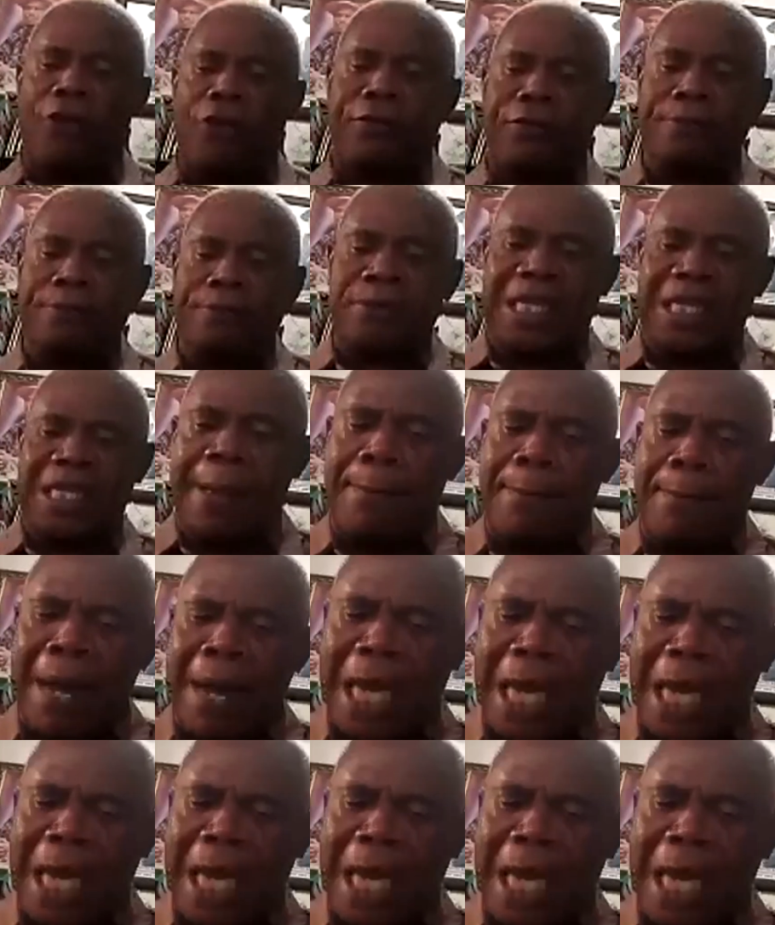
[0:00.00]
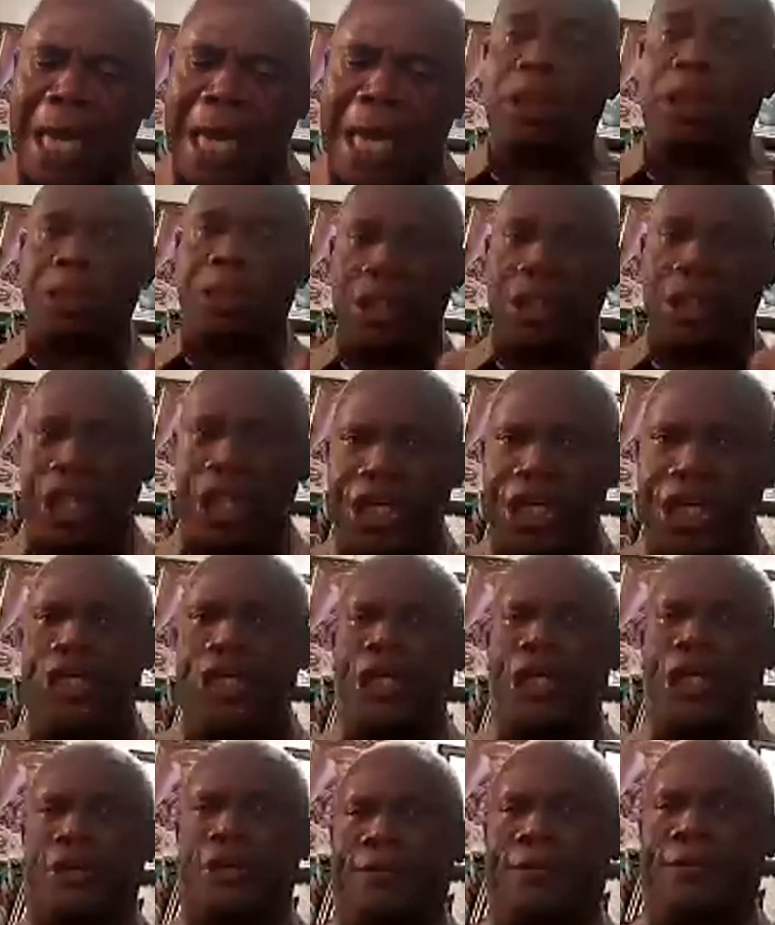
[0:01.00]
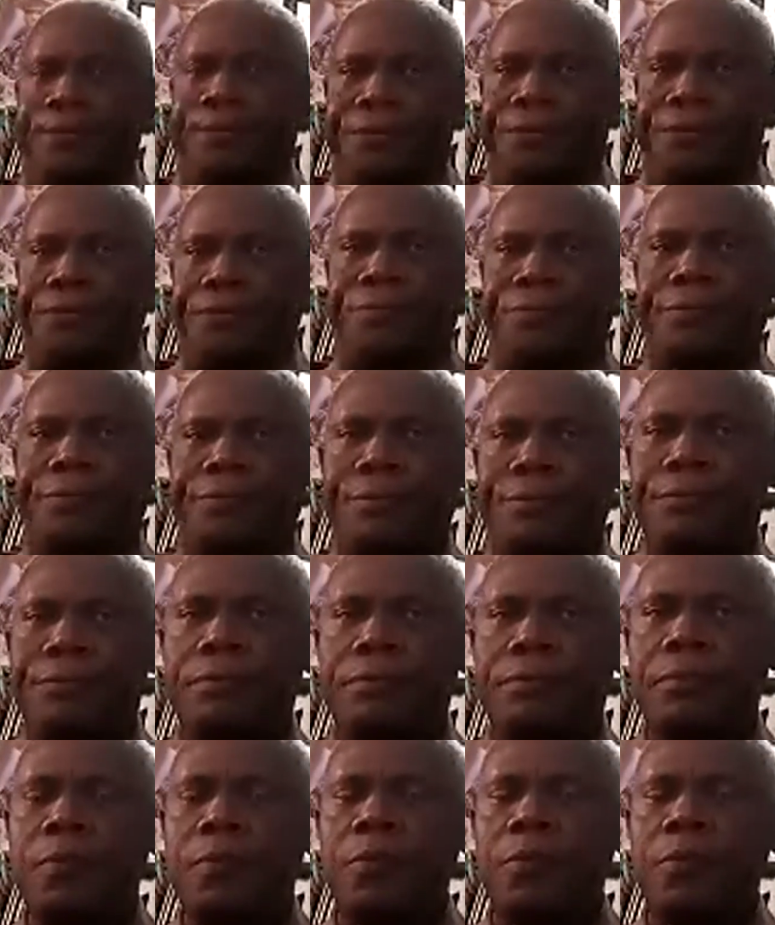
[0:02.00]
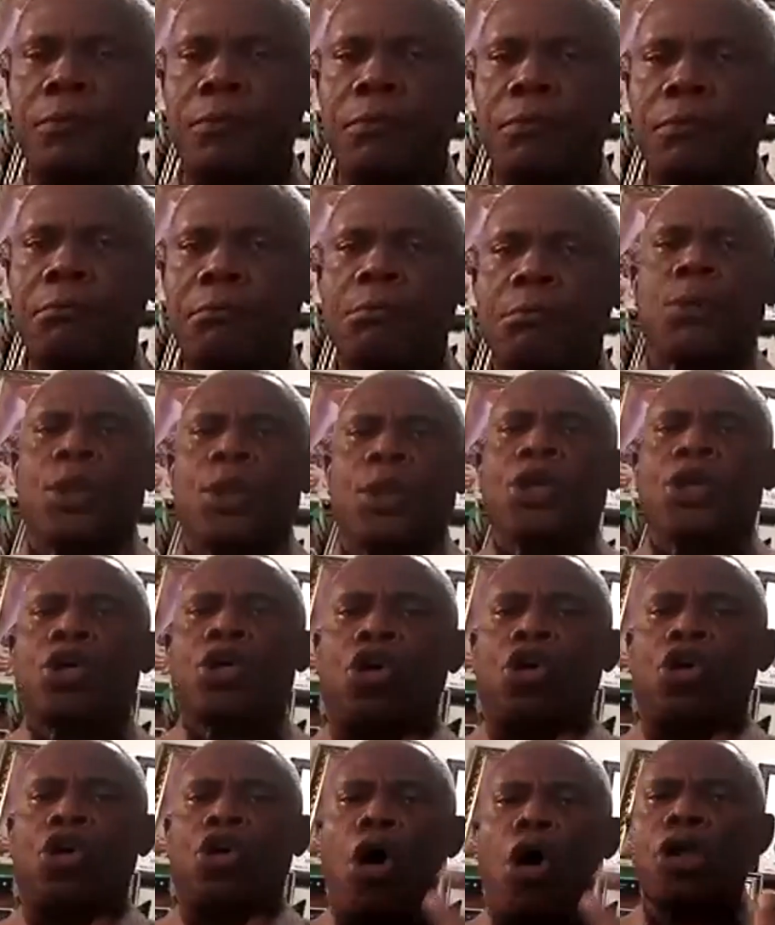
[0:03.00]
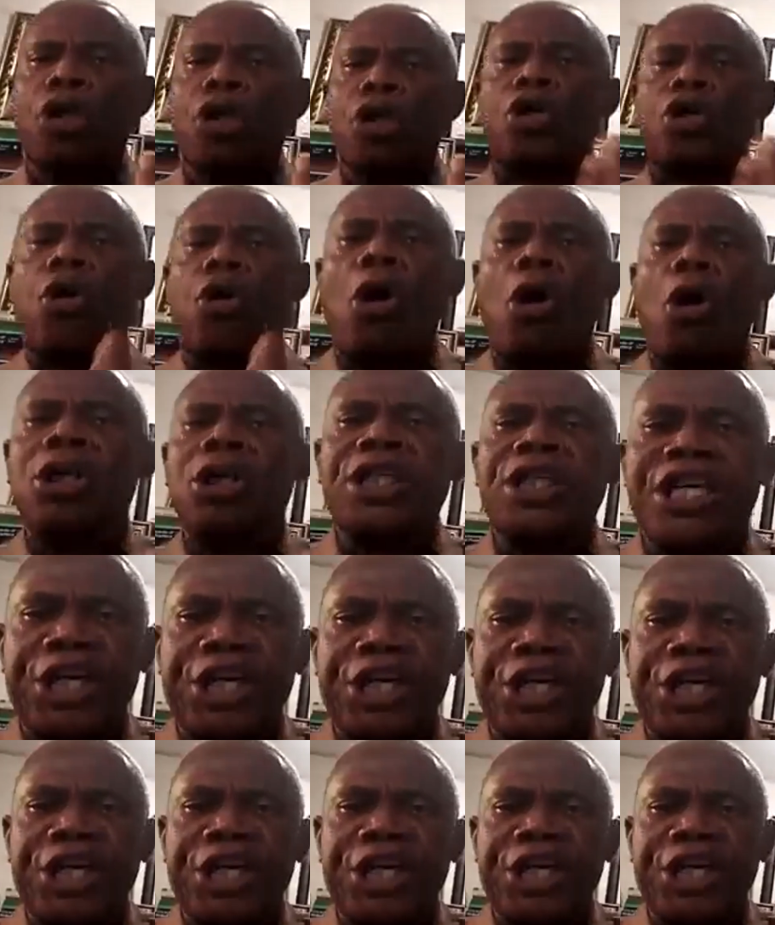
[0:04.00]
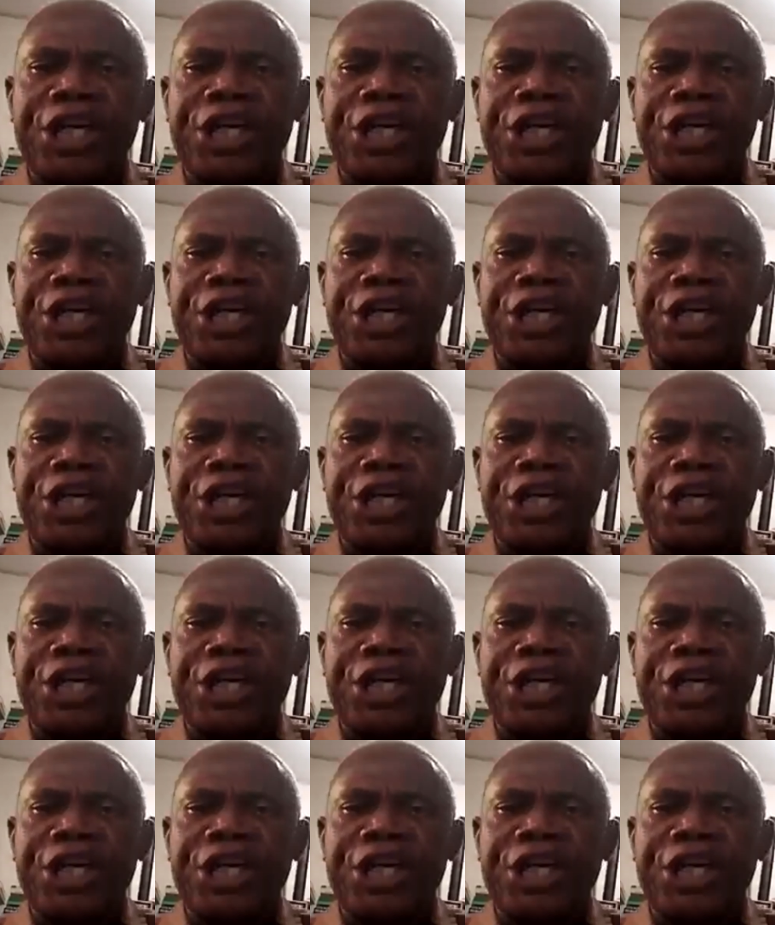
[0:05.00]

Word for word: of the man called Gideon. God called Gideon at a